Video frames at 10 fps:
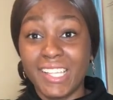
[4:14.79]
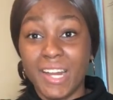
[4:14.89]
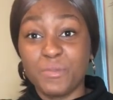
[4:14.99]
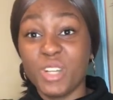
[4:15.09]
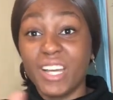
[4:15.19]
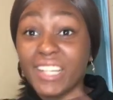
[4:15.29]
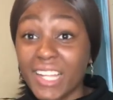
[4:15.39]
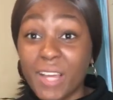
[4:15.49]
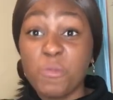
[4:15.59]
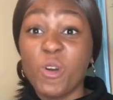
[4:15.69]
And I'm trying to
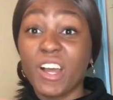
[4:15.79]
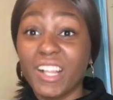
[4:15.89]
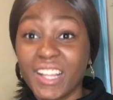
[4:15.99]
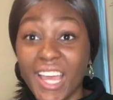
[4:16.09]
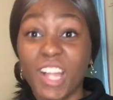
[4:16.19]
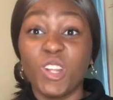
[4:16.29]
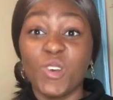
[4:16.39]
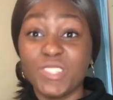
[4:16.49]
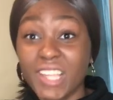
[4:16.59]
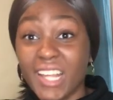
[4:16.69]
collect more, like,
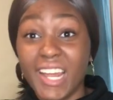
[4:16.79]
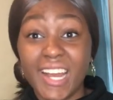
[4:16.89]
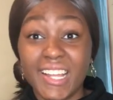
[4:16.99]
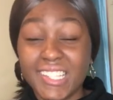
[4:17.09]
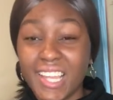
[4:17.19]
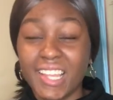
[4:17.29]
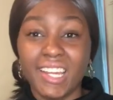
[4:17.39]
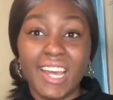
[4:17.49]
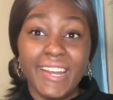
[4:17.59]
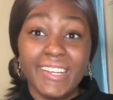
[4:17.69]
clothes in the 90s. I think the
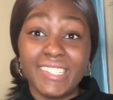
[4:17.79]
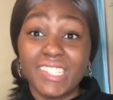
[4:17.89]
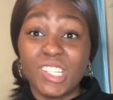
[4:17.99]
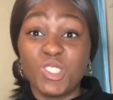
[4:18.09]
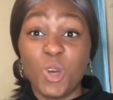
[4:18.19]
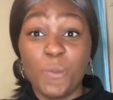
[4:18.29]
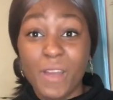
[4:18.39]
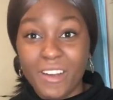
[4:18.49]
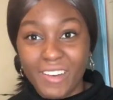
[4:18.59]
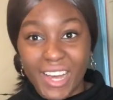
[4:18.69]
90s is a dope
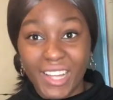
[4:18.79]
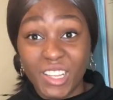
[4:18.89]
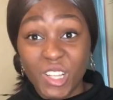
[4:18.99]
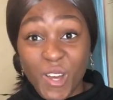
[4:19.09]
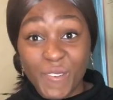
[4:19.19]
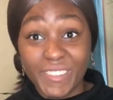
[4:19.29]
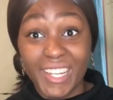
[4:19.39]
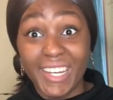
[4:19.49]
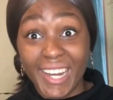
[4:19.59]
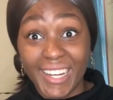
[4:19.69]
era. I love the
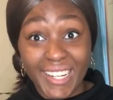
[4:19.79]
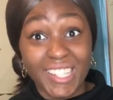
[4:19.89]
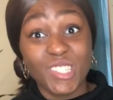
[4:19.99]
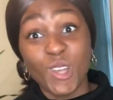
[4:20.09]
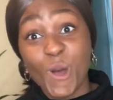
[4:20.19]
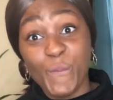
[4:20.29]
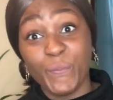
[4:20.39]
90s, so...